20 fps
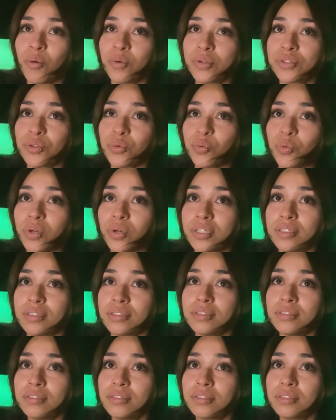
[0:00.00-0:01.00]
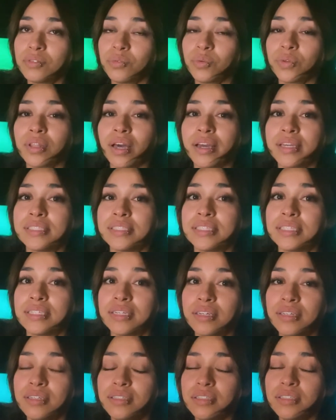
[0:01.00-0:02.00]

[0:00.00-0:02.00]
was the one with the idea,